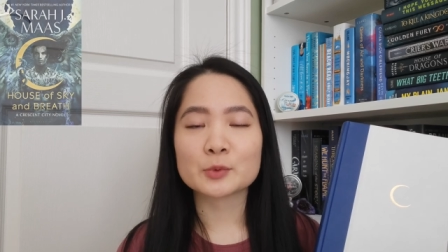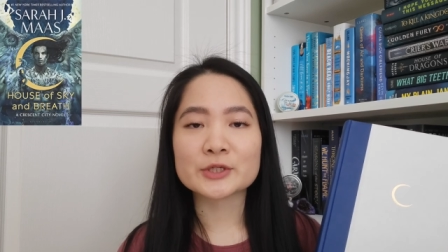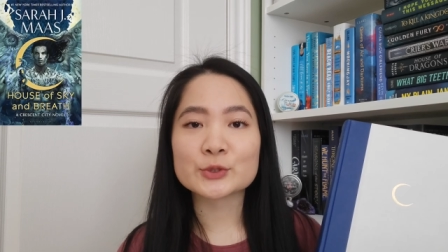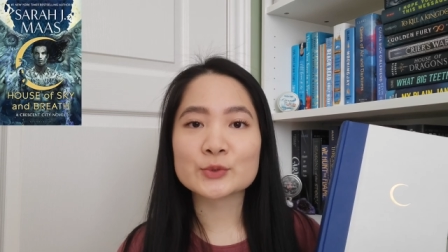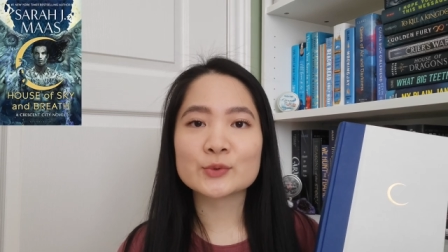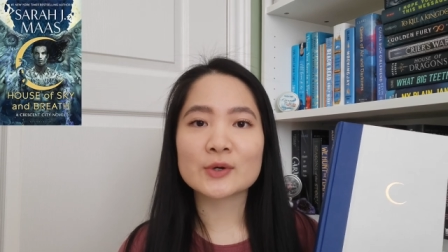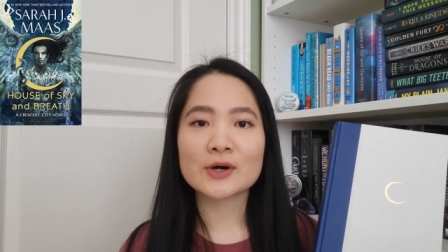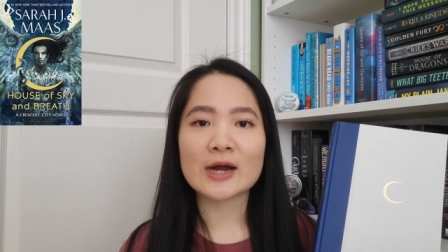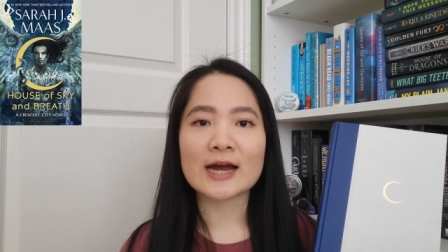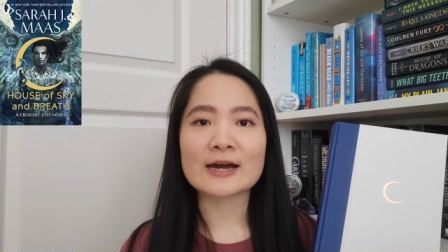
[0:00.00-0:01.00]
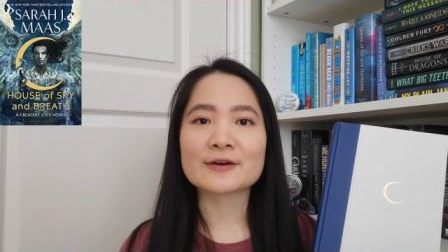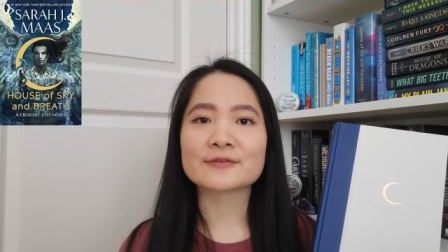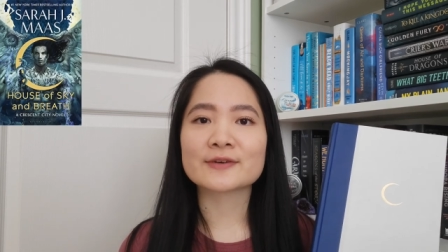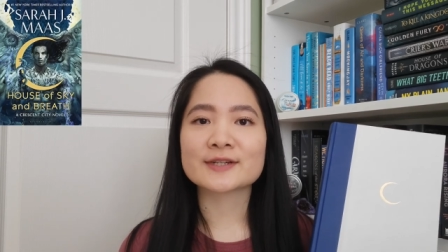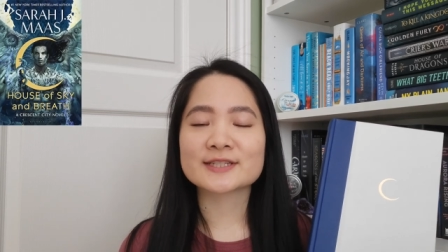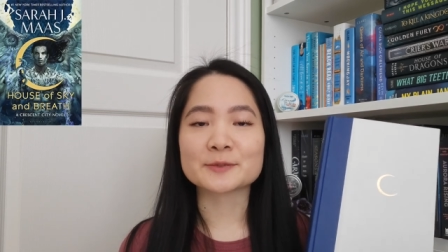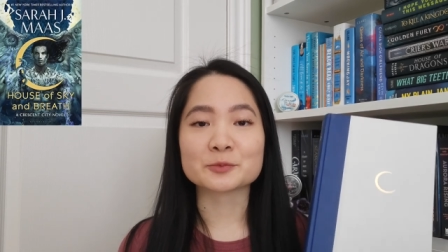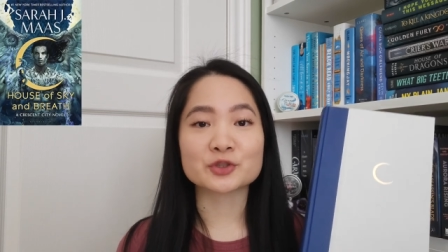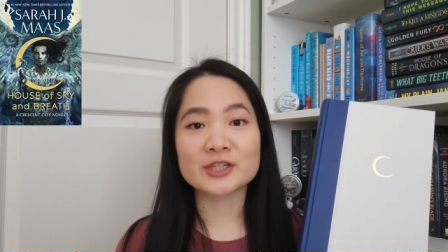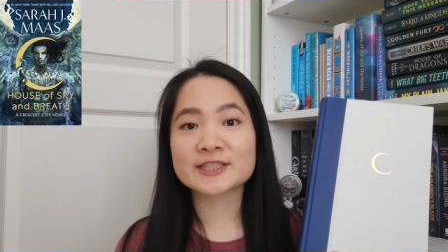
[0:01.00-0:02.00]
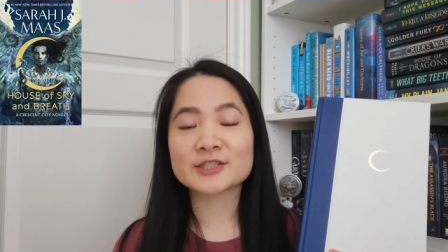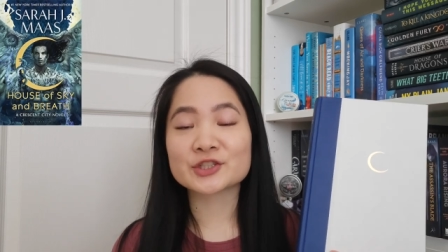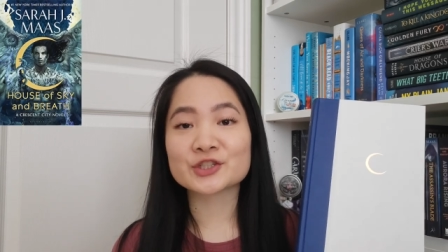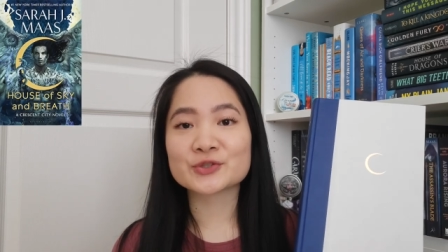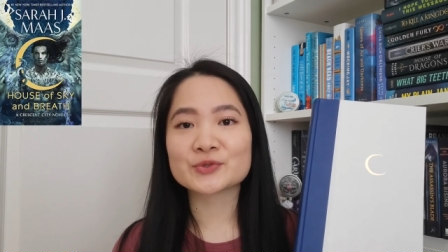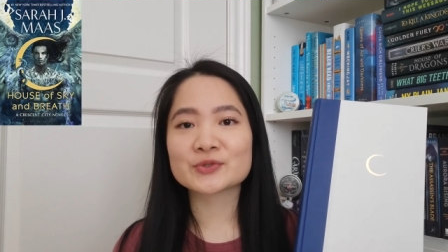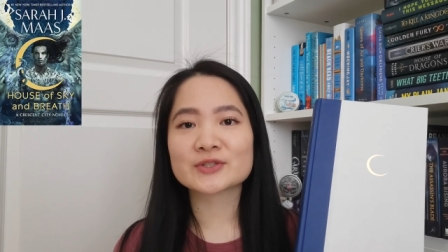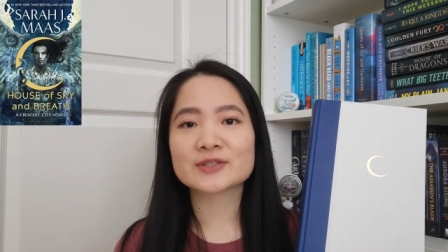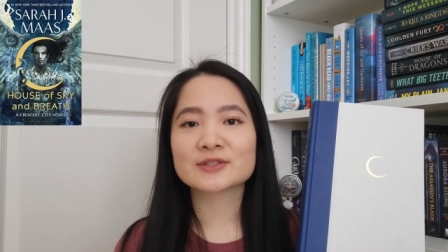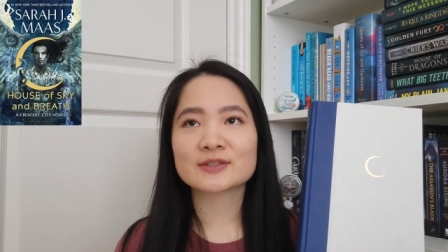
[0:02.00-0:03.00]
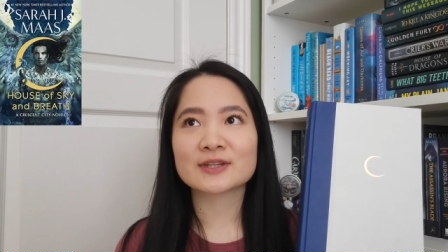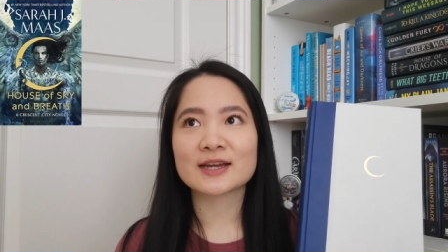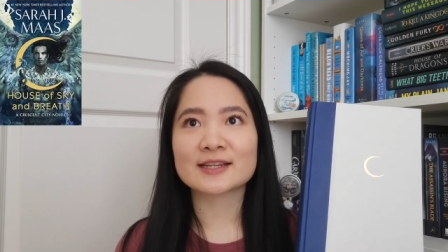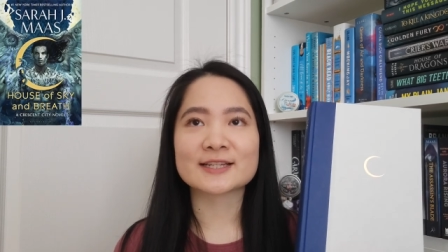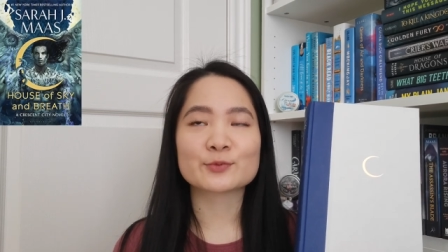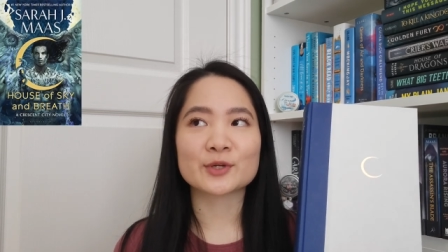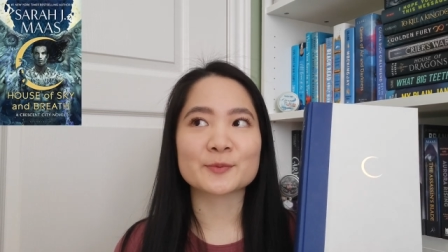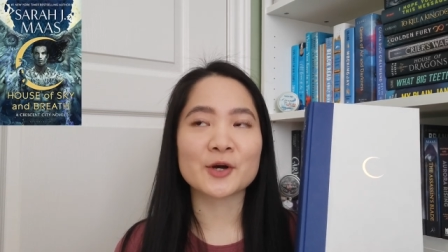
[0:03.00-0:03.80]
we do have some trust issues, that's what I'm